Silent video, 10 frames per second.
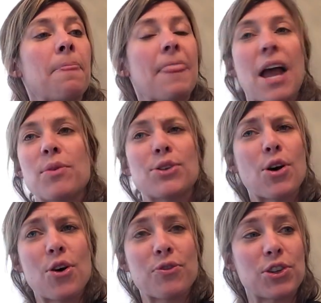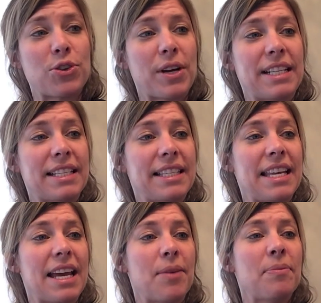I was overjoyed to see
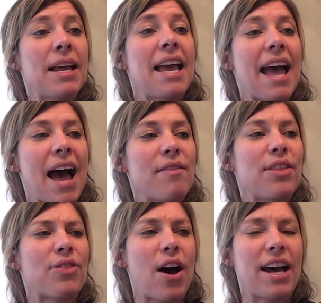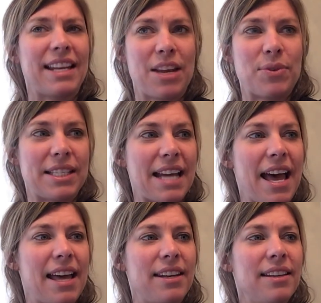him, having thought he was
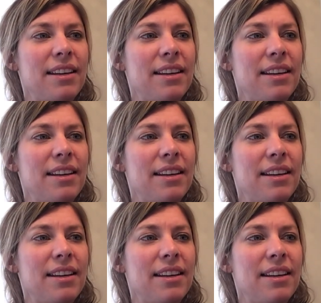dead.